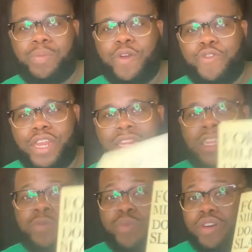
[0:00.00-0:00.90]
reading
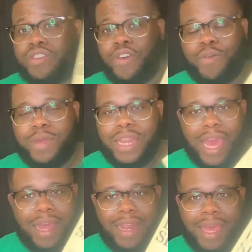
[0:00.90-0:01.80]
this book taught me
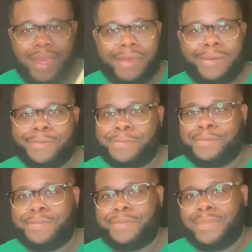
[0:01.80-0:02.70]
that like
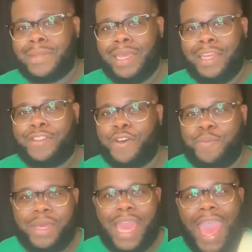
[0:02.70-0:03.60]
it taught
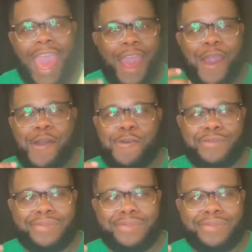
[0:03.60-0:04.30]
me how